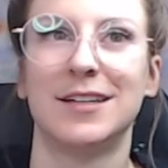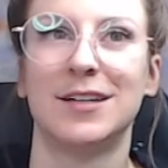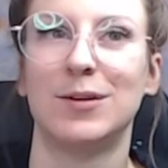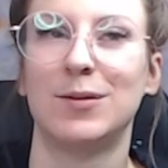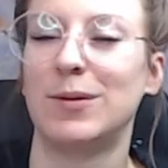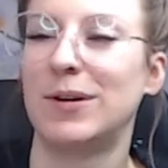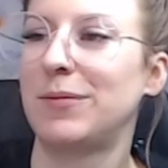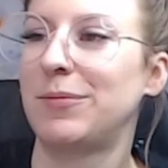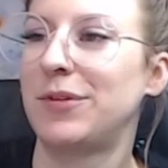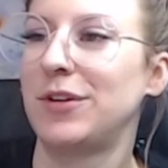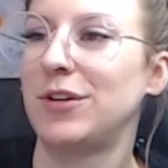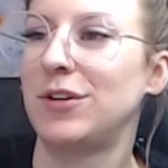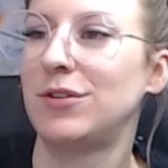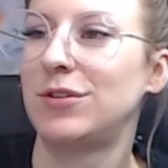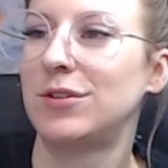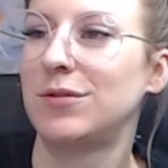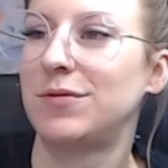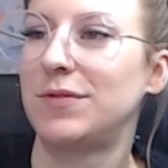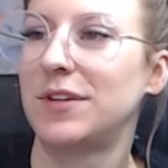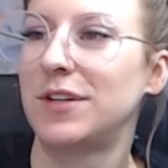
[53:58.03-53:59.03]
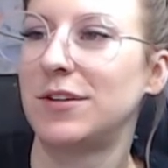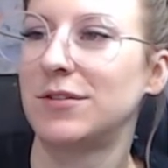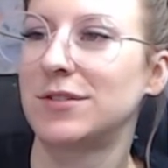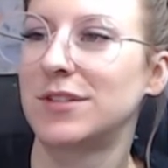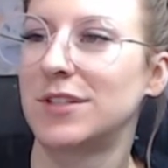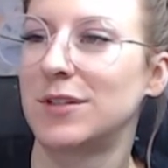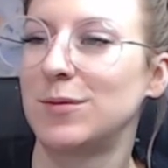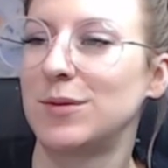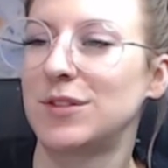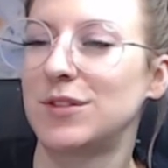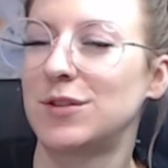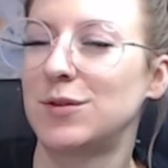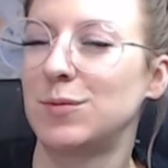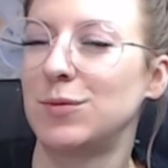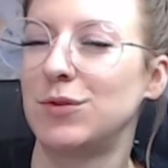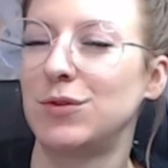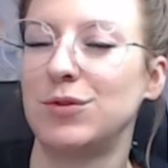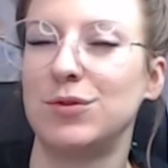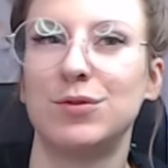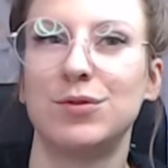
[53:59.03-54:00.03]
Well, the YouTube video is going to be
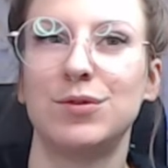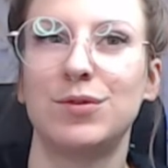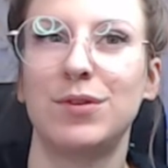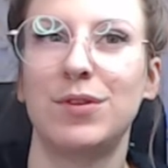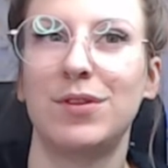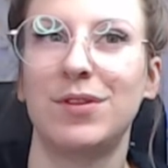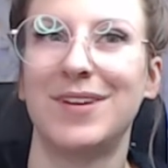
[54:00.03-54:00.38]
smooth.